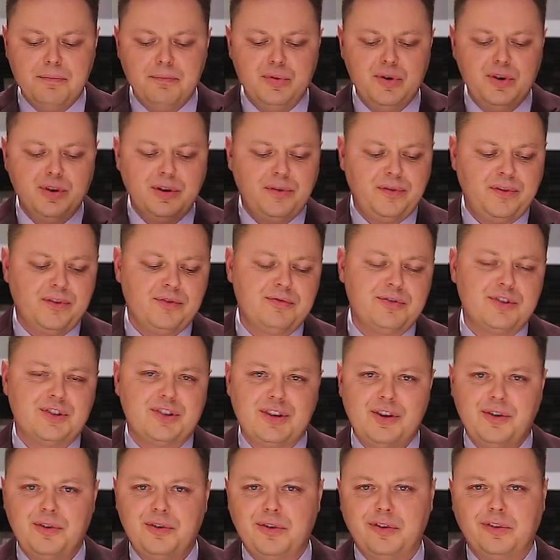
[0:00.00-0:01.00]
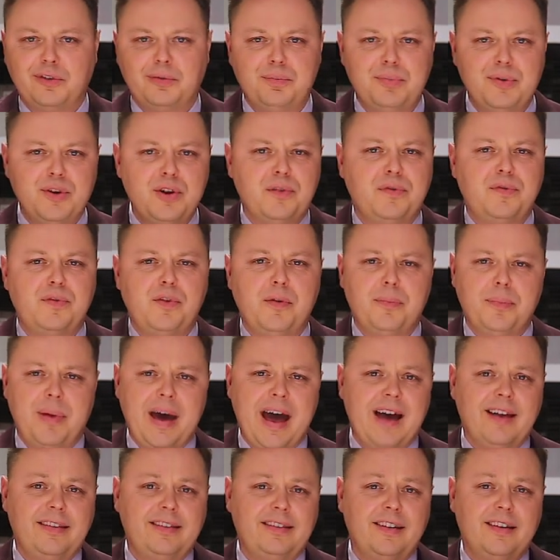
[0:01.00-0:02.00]
Beautiful risottos, beautiful
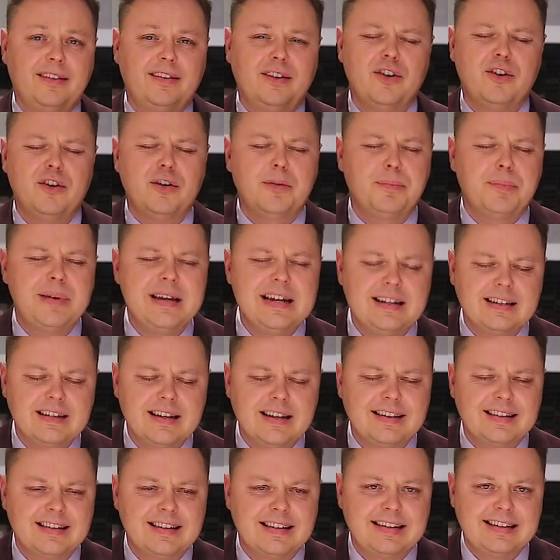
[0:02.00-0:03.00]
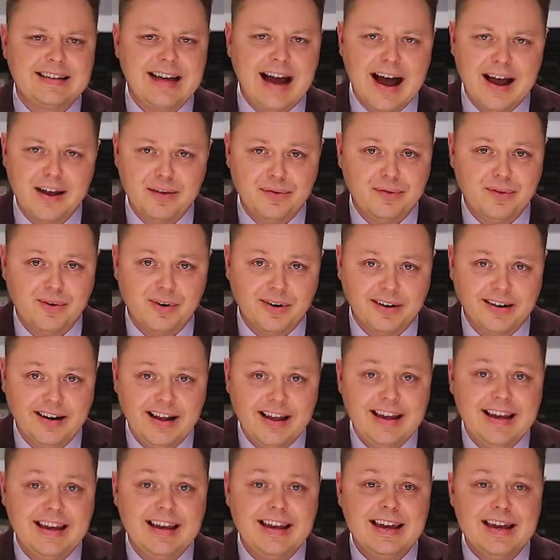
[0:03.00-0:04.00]
pastas, her pizzas to die for.
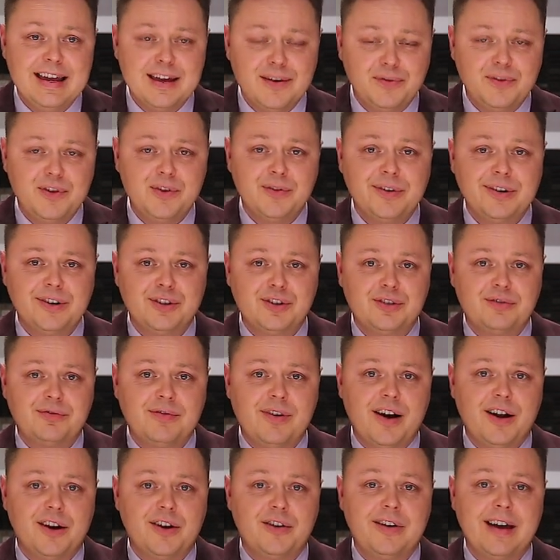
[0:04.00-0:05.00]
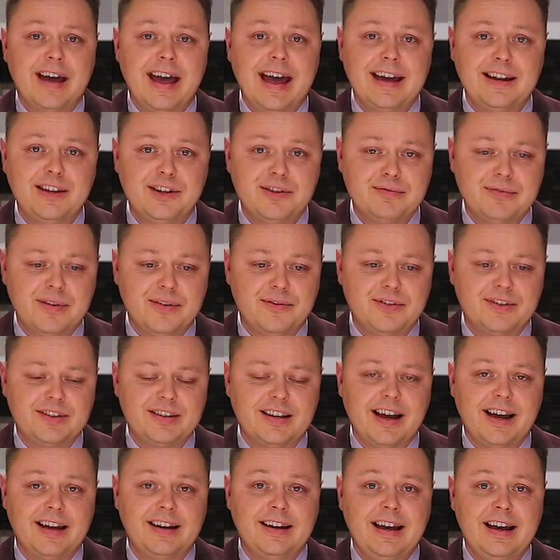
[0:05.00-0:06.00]
If you're in Toronto, head to
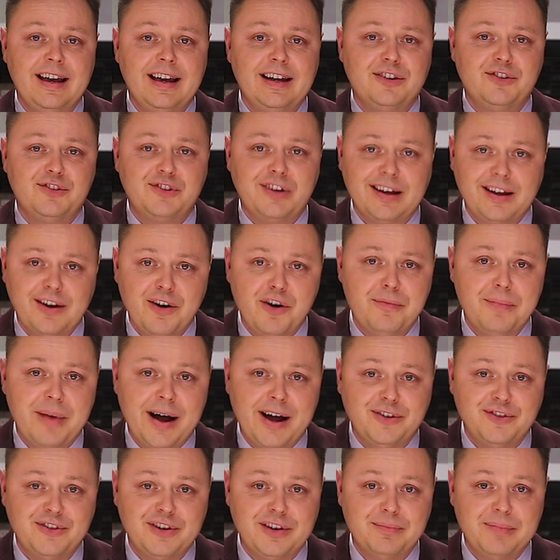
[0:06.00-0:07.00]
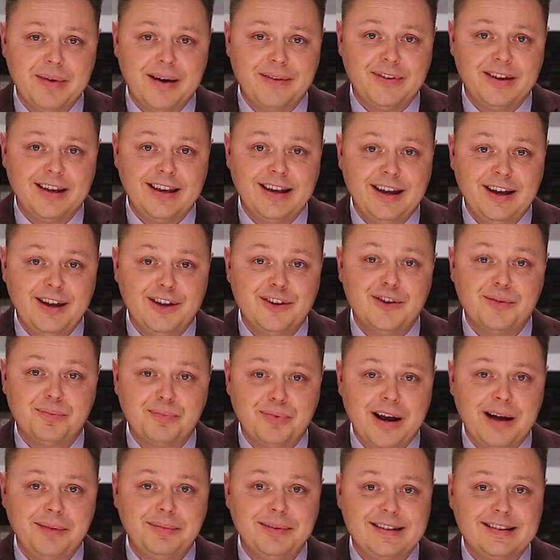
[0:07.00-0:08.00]
Riverside, check out Mangia Bevi.
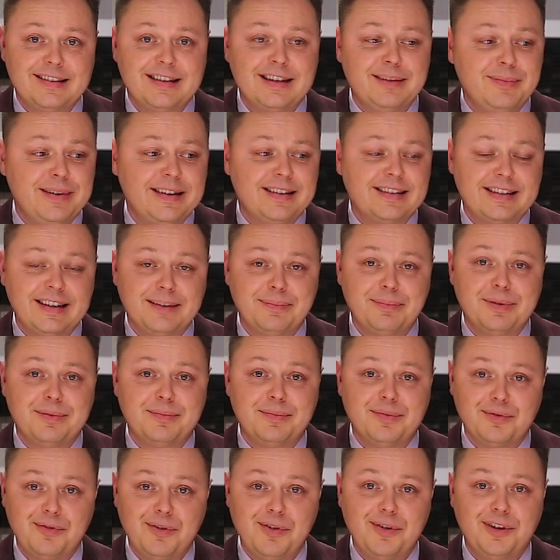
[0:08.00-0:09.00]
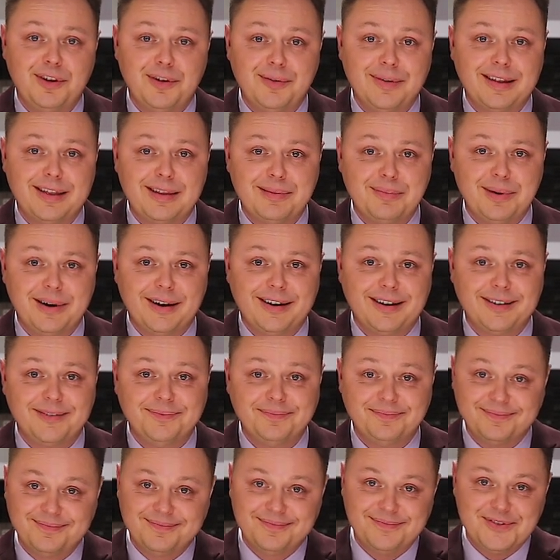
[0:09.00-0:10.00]
You'll probably see me sipping Barolo at the bar.
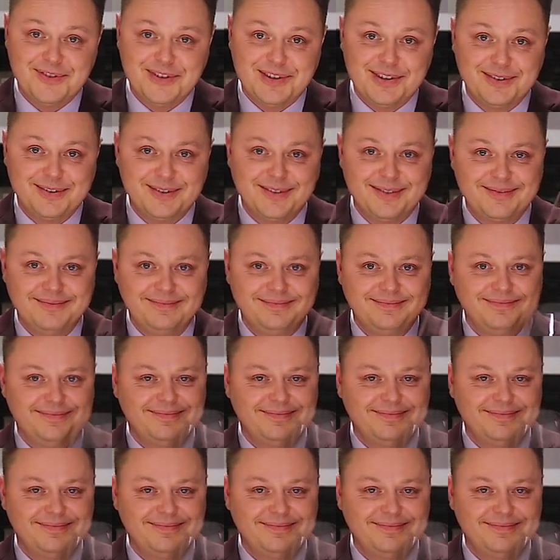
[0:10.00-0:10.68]
Cheers.